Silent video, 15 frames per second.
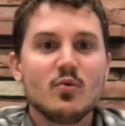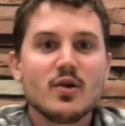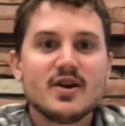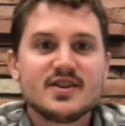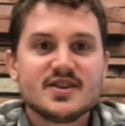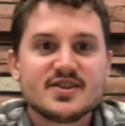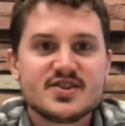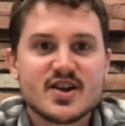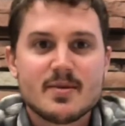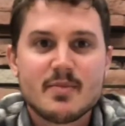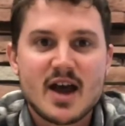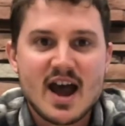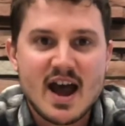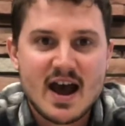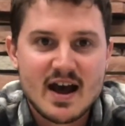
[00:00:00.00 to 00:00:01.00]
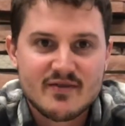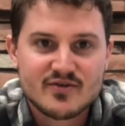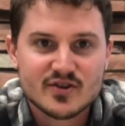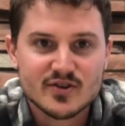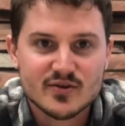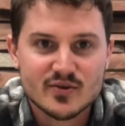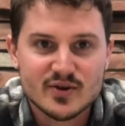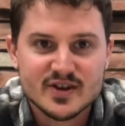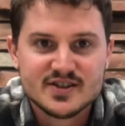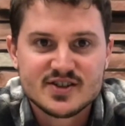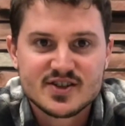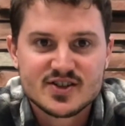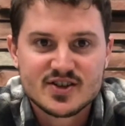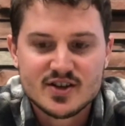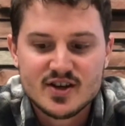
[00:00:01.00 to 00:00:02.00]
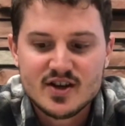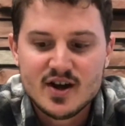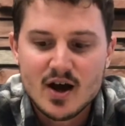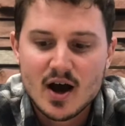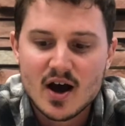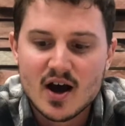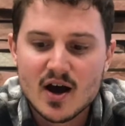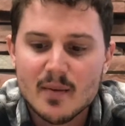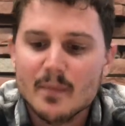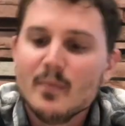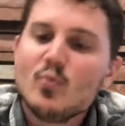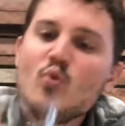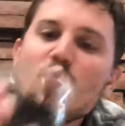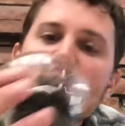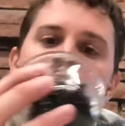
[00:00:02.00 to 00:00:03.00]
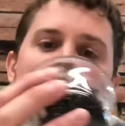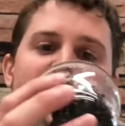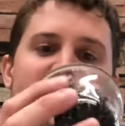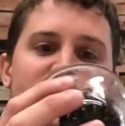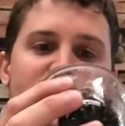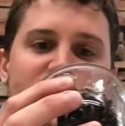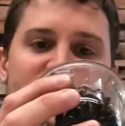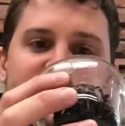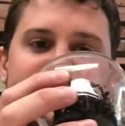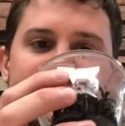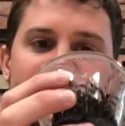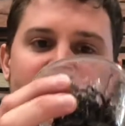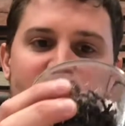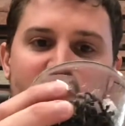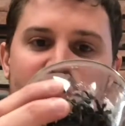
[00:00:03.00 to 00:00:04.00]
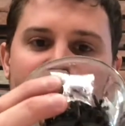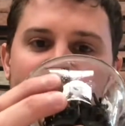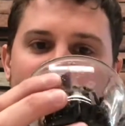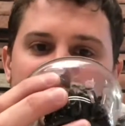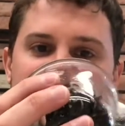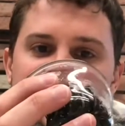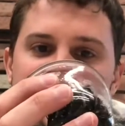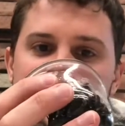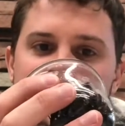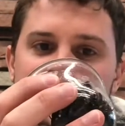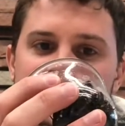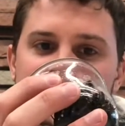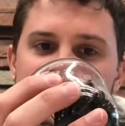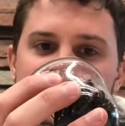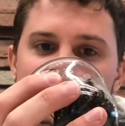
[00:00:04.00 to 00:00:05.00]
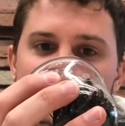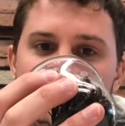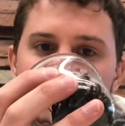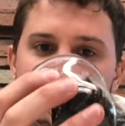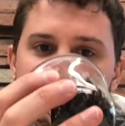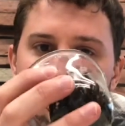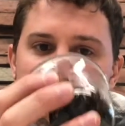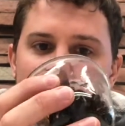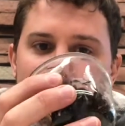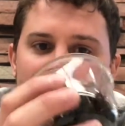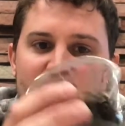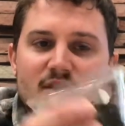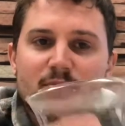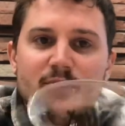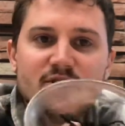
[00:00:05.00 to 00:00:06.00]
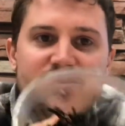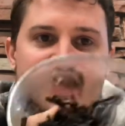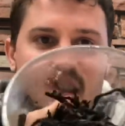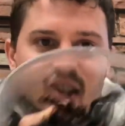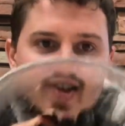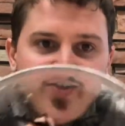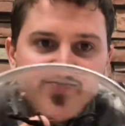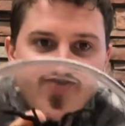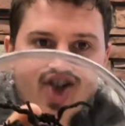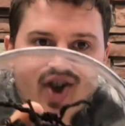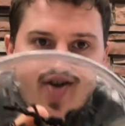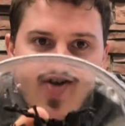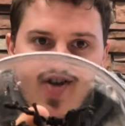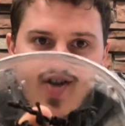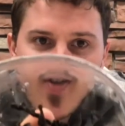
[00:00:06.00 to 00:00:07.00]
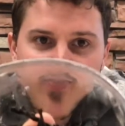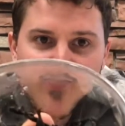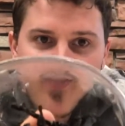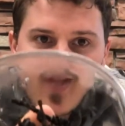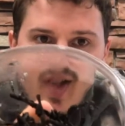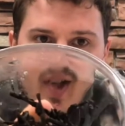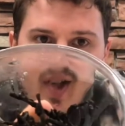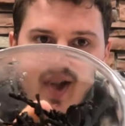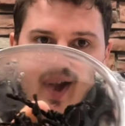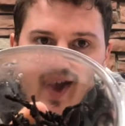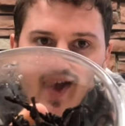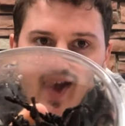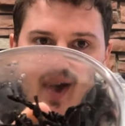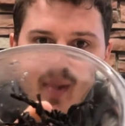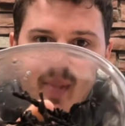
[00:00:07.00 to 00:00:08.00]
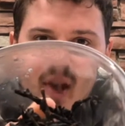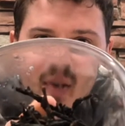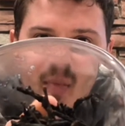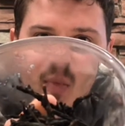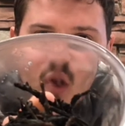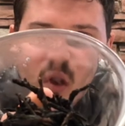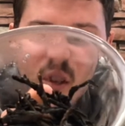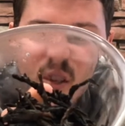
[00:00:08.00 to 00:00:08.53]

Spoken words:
we're at the step after the rinse where you can fully see that it's trying to open up. The tea leaves are a little bit more